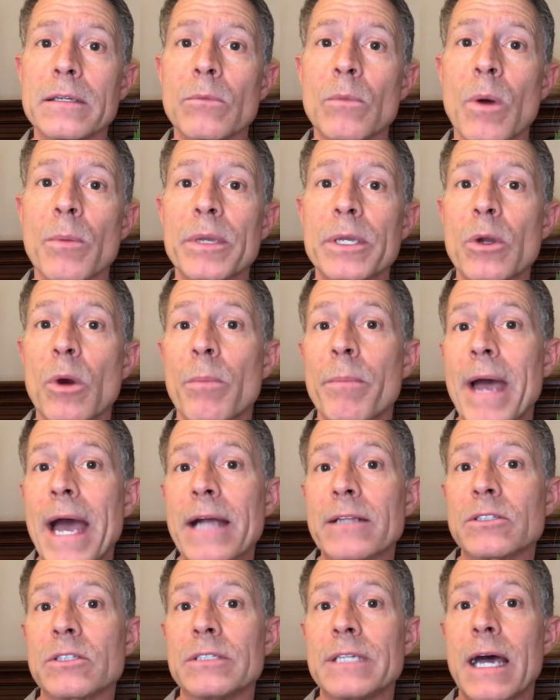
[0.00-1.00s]
when we go
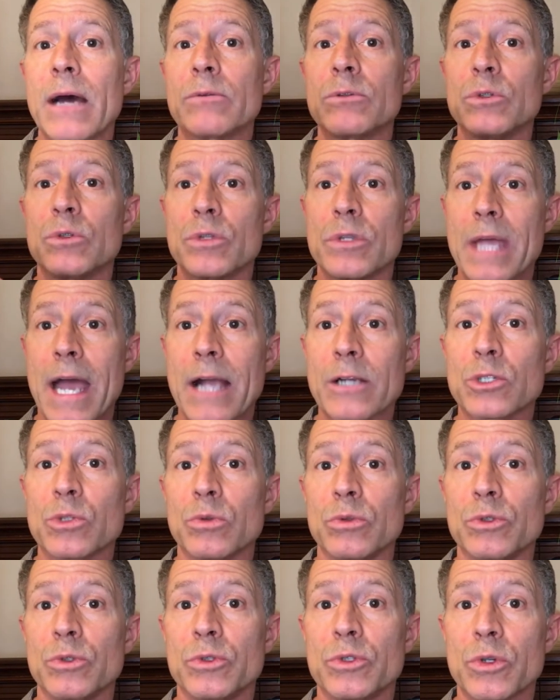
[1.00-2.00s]
back to now
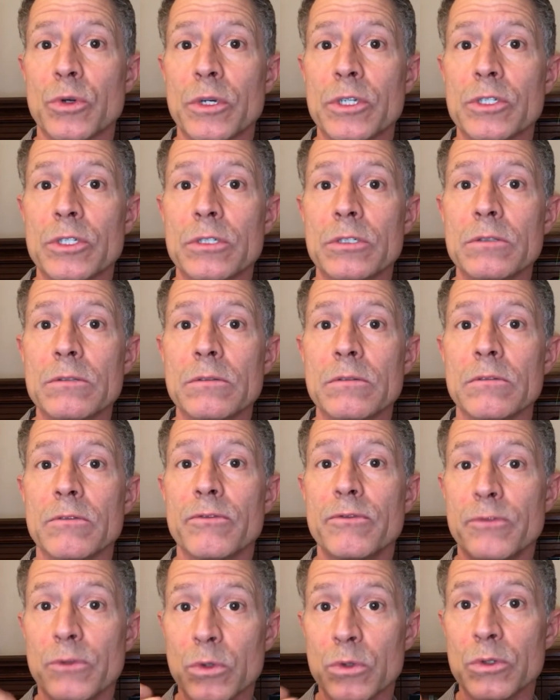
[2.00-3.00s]
actual nutrition,
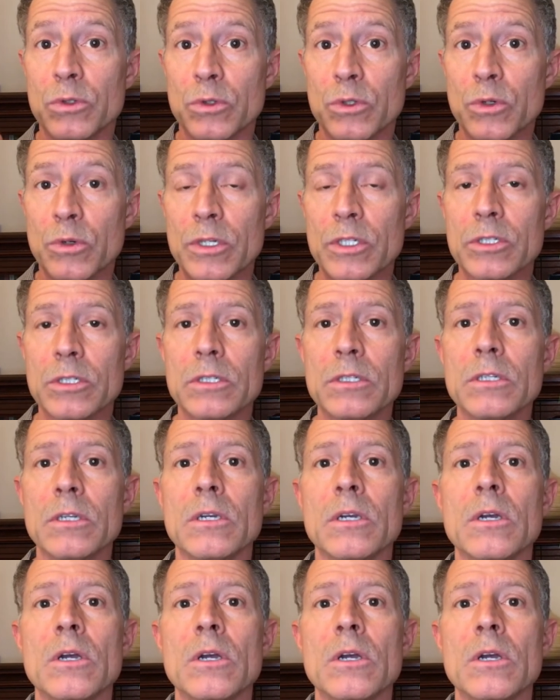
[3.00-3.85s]
food nutrition,